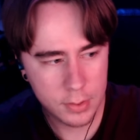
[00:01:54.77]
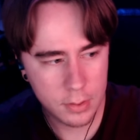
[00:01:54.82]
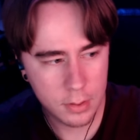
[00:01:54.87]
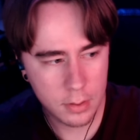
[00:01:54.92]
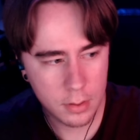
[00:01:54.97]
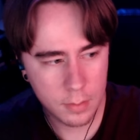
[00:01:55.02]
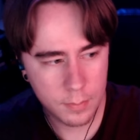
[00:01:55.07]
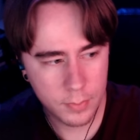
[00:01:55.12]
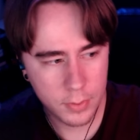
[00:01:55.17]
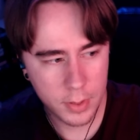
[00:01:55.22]

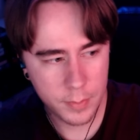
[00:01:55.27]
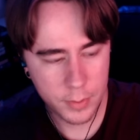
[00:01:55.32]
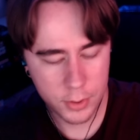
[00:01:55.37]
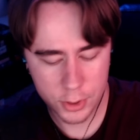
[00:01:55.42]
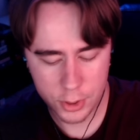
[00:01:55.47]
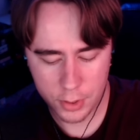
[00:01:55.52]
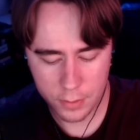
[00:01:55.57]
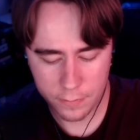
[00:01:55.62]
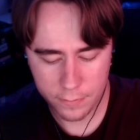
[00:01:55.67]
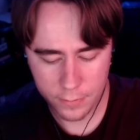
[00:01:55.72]
are pretty
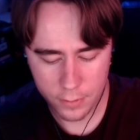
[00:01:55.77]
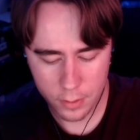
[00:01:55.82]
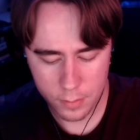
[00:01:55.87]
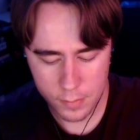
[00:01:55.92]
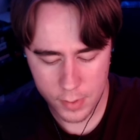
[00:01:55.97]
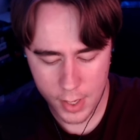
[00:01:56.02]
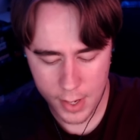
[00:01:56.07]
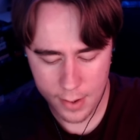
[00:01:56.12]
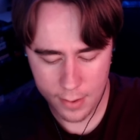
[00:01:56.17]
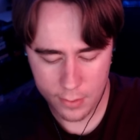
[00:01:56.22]
much confirmed
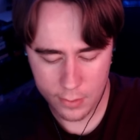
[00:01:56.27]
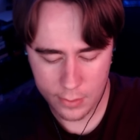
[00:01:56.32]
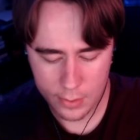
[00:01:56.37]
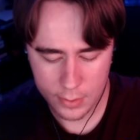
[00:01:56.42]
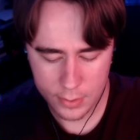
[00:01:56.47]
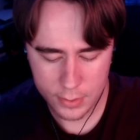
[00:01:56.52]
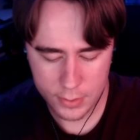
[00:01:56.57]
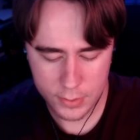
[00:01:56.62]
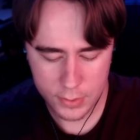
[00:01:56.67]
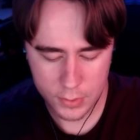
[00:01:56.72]
now
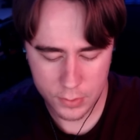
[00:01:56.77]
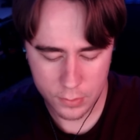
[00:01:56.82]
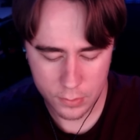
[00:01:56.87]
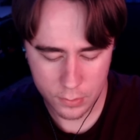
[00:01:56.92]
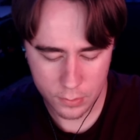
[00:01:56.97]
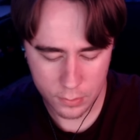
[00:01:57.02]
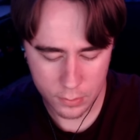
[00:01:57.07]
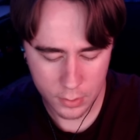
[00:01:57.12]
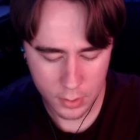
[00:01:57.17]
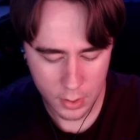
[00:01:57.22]

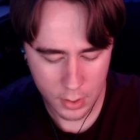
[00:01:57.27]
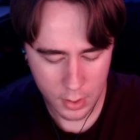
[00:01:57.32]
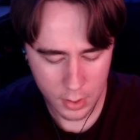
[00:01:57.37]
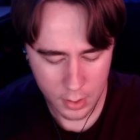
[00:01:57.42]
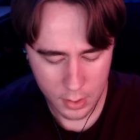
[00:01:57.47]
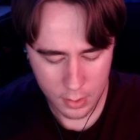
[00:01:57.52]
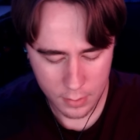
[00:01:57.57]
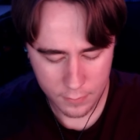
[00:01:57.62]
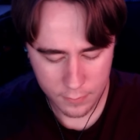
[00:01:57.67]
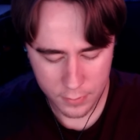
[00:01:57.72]

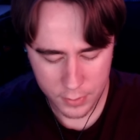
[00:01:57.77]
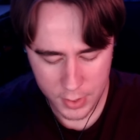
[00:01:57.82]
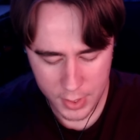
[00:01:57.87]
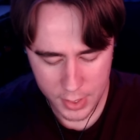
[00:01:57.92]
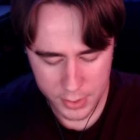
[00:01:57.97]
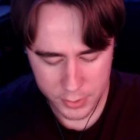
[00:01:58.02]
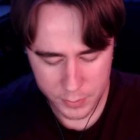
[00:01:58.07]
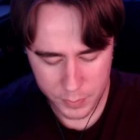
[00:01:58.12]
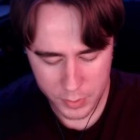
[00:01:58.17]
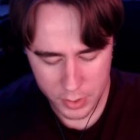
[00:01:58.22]
for the
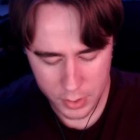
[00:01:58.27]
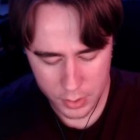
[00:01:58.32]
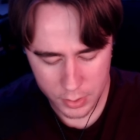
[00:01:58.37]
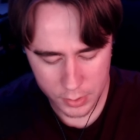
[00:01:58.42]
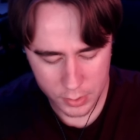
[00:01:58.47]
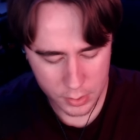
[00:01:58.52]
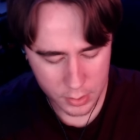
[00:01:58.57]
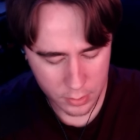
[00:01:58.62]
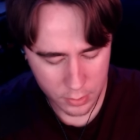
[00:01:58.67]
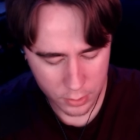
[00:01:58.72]

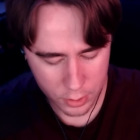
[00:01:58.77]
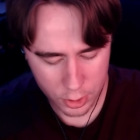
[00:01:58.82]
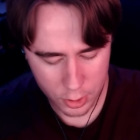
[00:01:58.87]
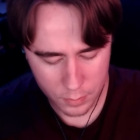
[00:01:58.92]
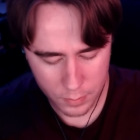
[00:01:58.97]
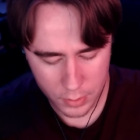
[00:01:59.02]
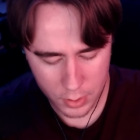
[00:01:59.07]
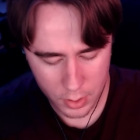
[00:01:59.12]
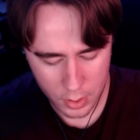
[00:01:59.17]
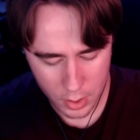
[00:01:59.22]
SPs. There should be